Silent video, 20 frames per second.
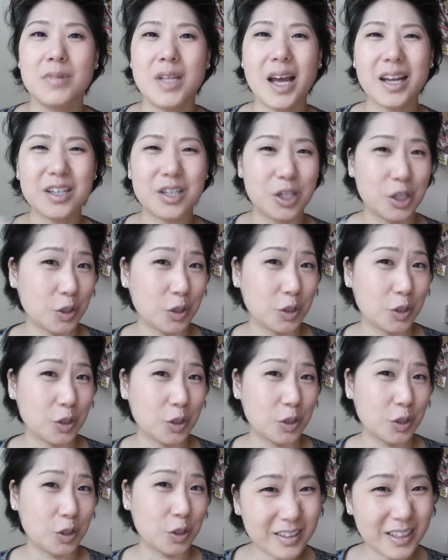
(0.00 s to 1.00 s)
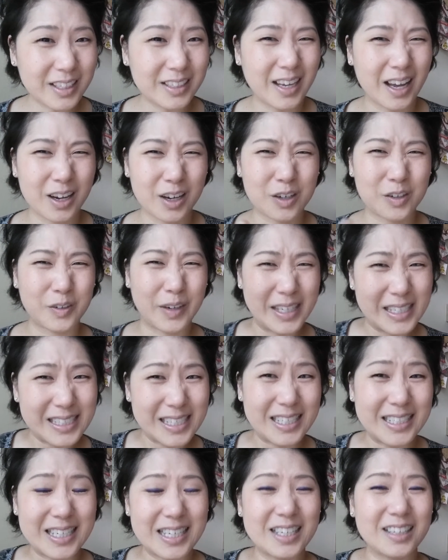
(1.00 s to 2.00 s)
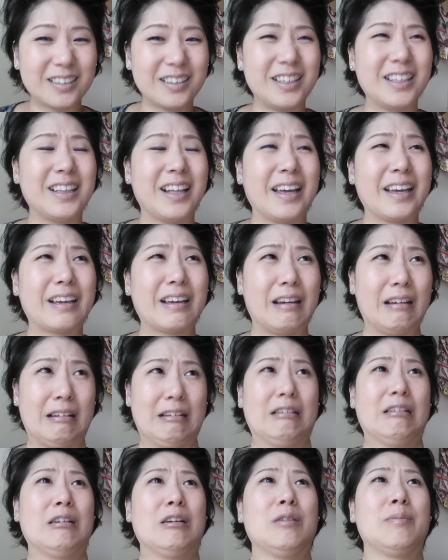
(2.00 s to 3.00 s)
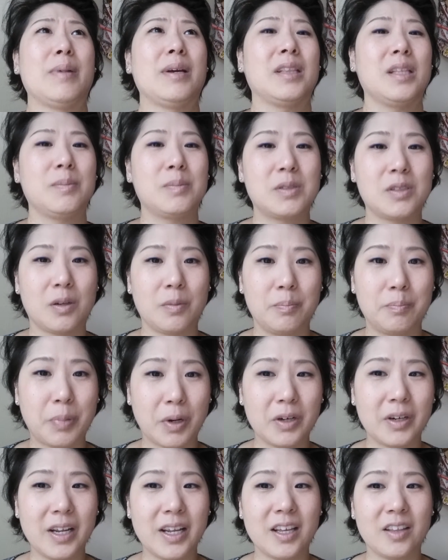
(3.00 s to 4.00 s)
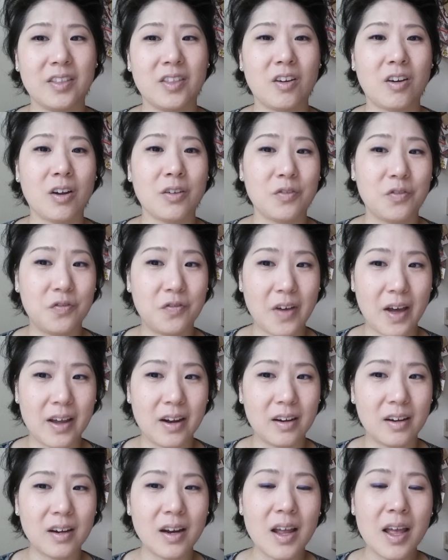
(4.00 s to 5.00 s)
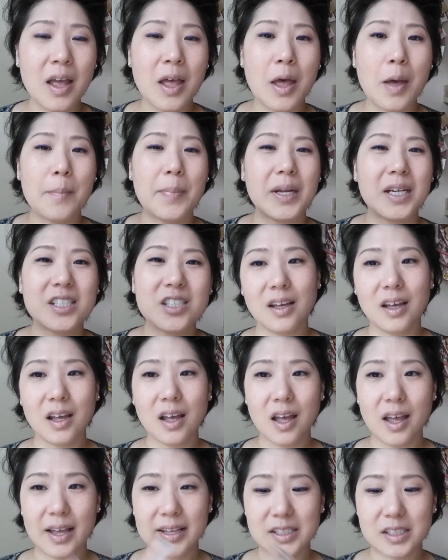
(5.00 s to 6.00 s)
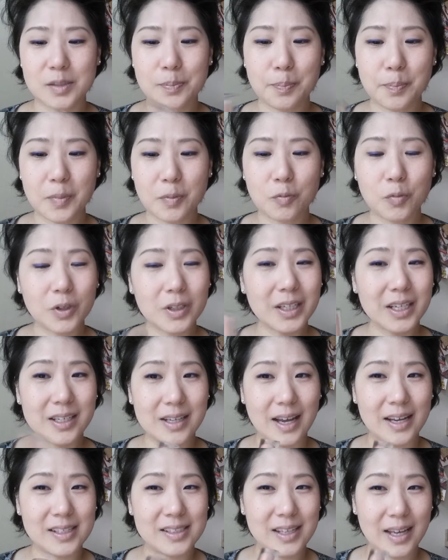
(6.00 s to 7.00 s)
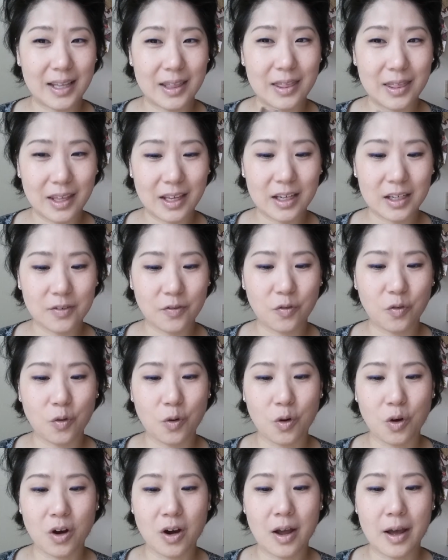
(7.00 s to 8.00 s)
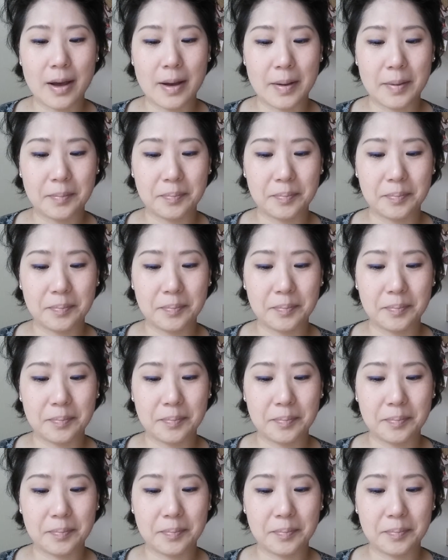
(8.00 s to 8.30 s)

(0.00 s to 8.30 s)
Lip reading: not too tingly, not crazy tingly, like, oh, my lips are burning and they're on fire. But it's really nice, I think, for